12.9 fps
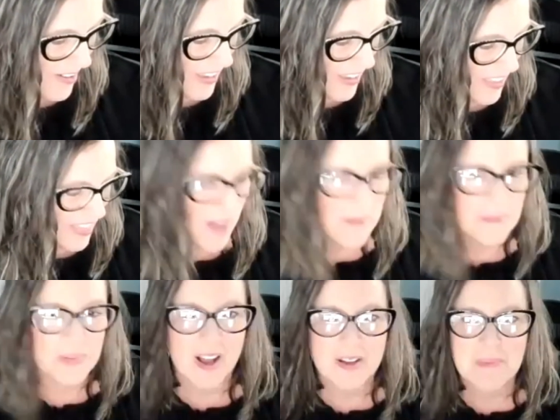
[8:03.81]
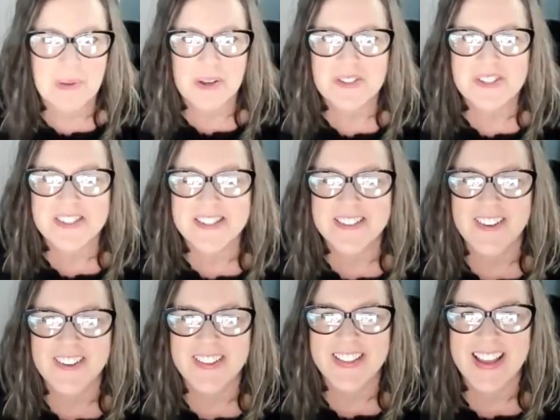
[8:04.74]
I'll get that blog post and
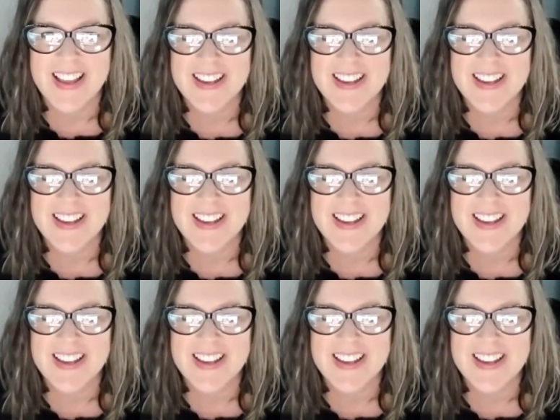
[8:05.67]
I'll.